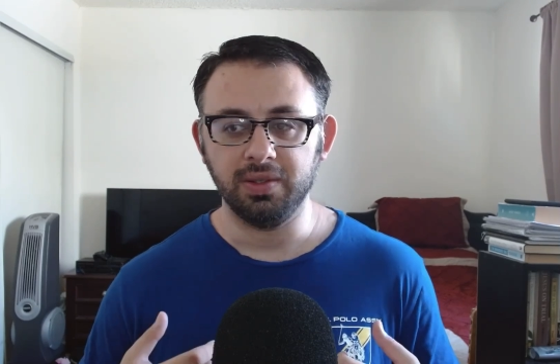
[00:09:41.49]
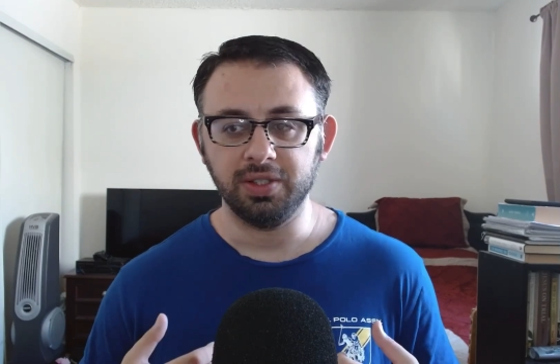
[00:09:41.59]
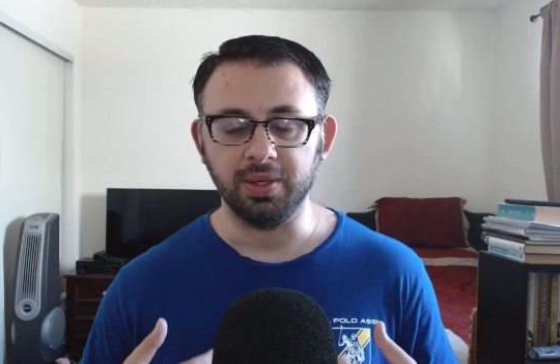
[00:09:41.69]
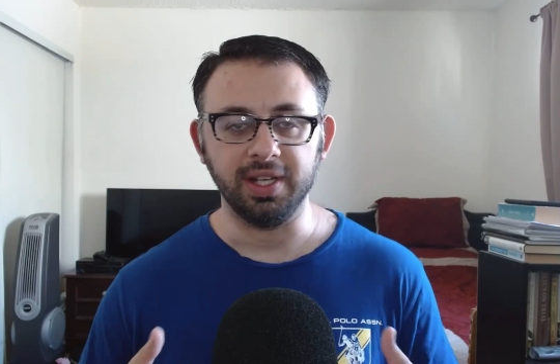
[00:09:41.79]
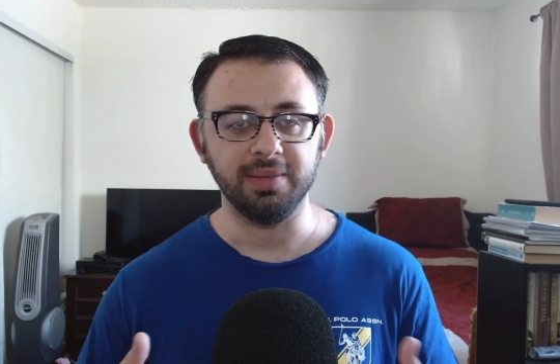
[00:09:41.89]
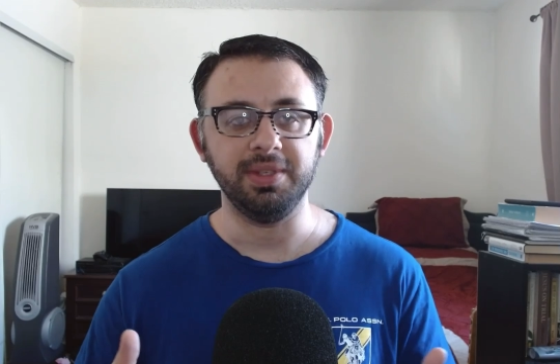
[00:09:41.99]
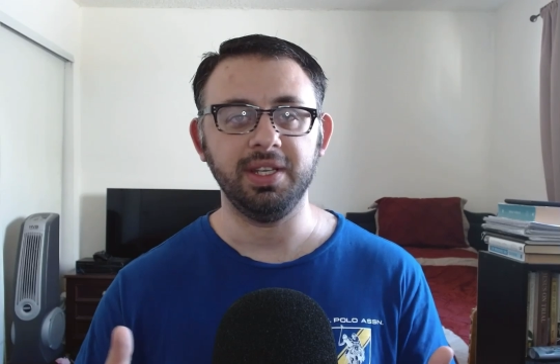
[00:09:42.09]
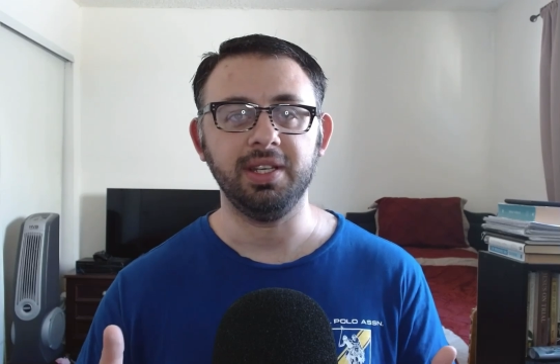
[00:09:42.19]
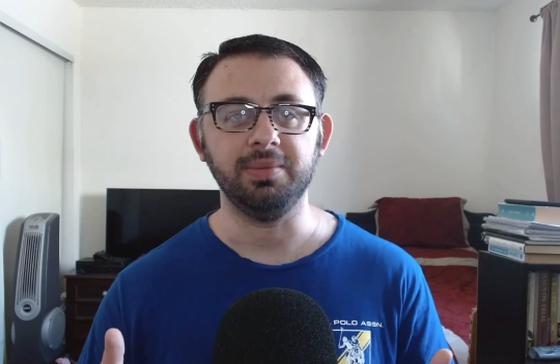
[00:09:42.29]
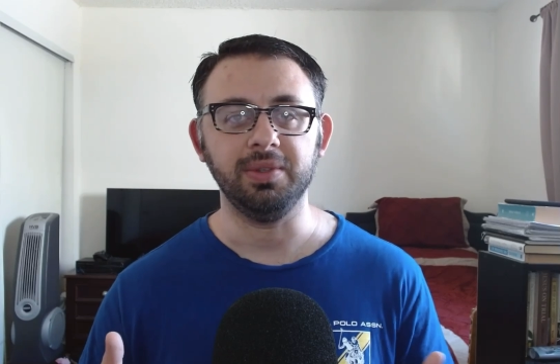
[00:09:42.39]
so I can
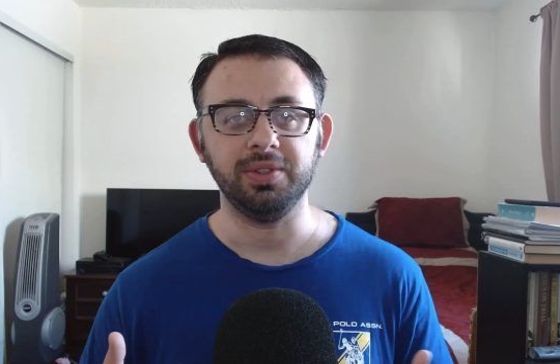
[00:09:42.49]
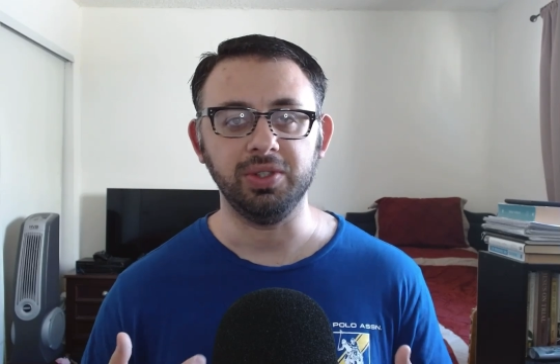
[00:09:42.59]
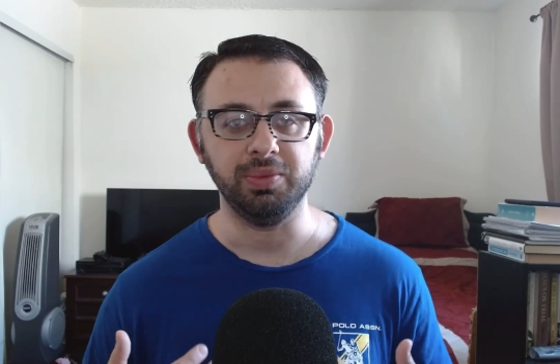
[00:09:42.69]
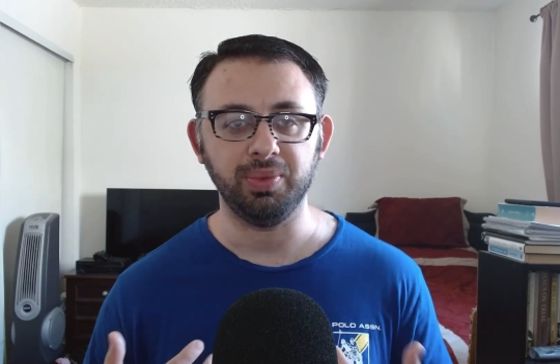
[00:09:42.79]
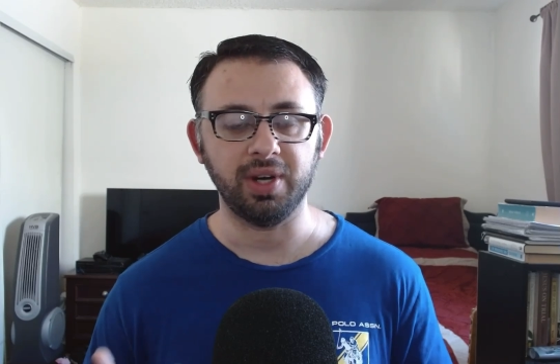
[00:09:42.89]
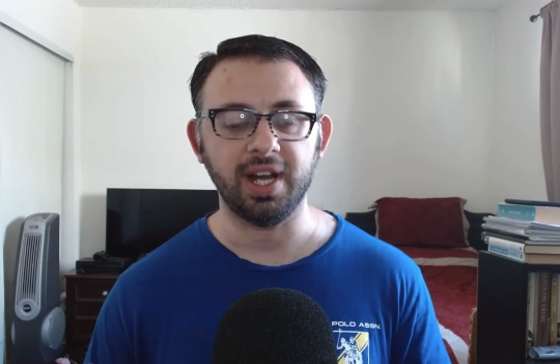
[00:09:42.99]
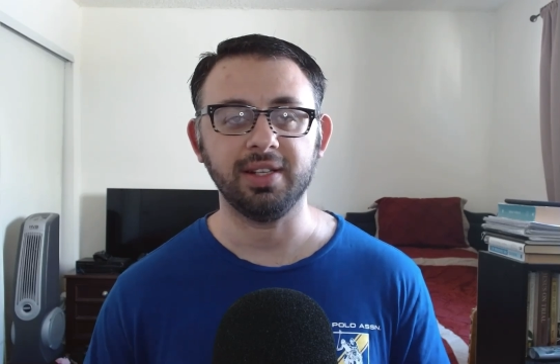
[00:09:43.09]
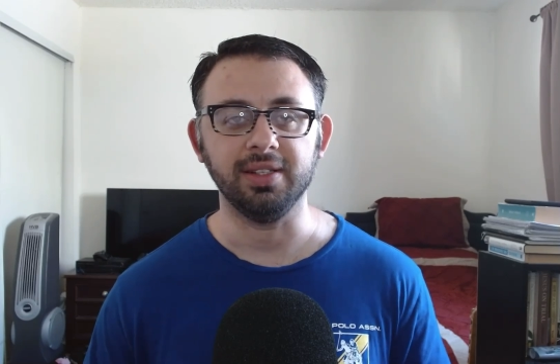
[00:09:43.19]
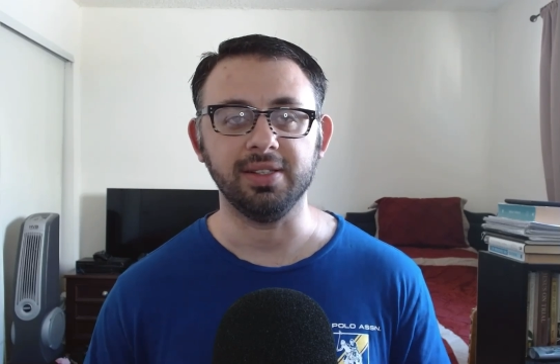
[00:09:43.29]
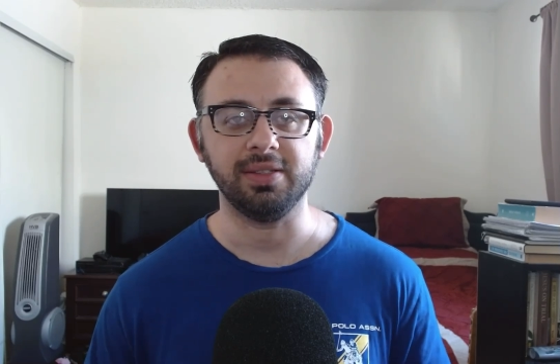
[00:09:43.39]
be able to
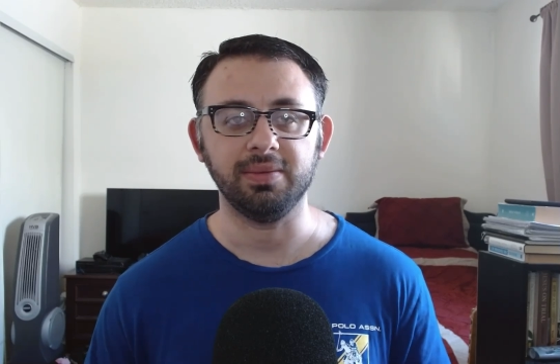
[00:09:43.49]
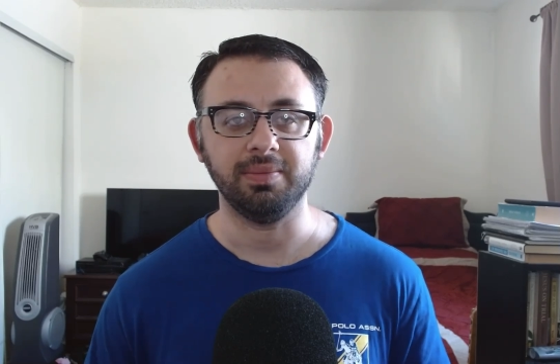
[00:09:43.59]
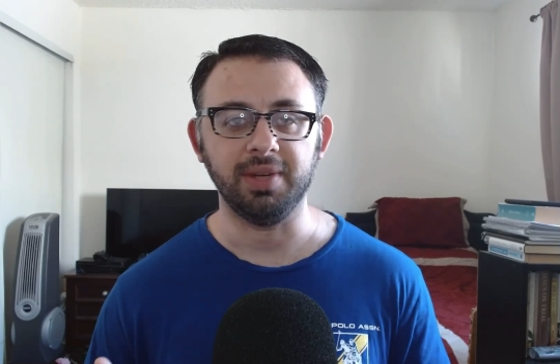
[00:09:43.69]
practice